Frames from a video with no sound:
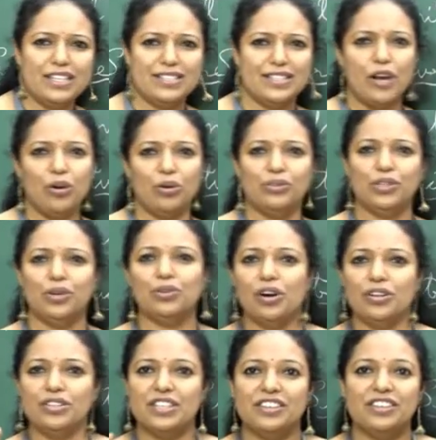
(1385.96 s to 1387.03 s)
this, they also
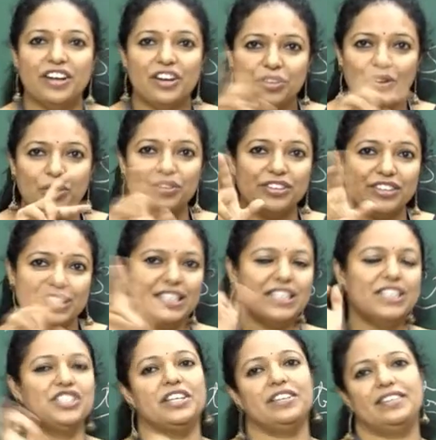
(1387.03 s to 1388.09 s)
concentrate on
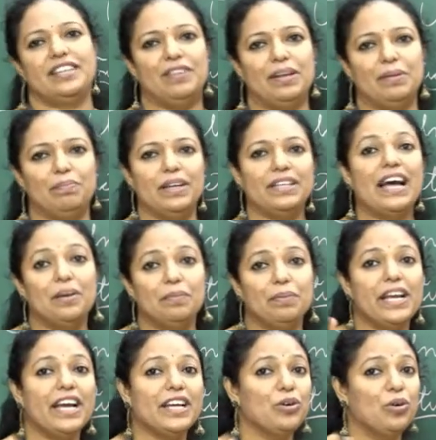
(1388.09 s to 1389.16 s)
research and development.
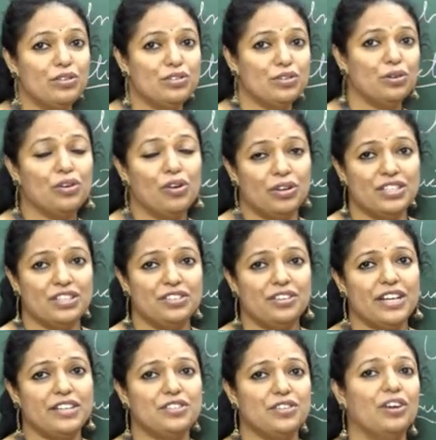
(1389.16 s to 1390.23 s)
RBI also
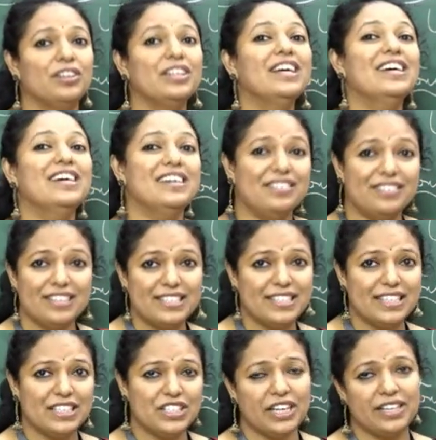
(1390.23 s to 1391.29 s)
concentrates on
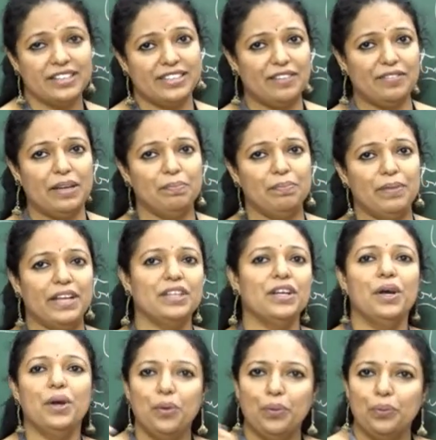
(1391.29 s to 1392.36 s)
research and development,
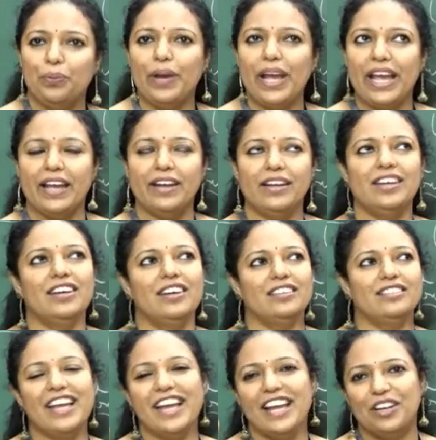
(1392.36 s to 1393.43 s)
where
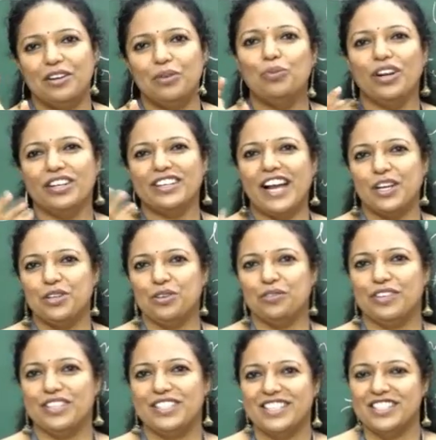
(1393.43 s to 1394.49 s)
what kind
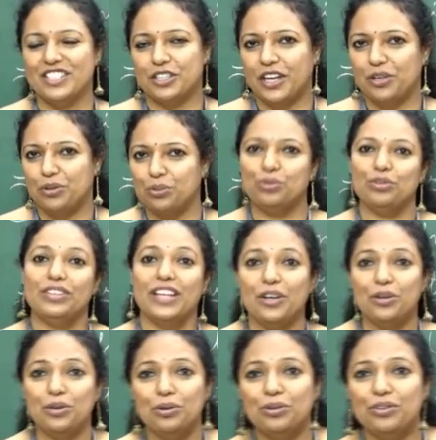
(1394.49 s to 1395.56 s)
of research they do.
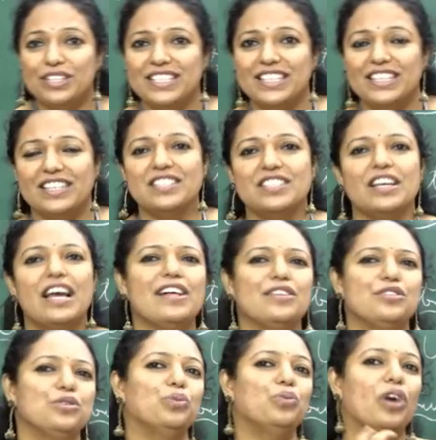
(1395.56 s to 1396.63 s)
They do research
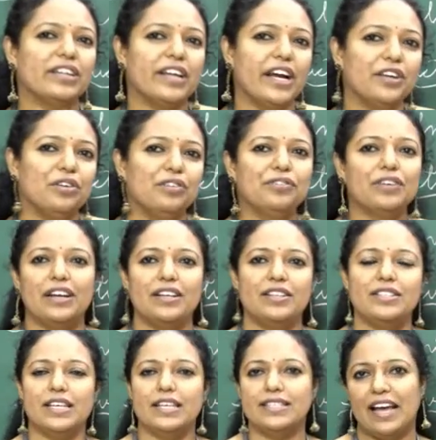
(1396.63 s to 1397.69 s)
as to what kind of
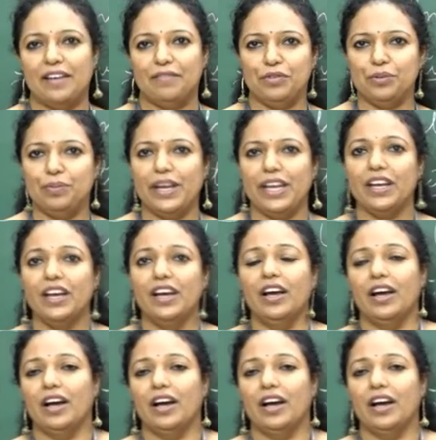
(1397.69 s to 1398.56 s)
currencies have to be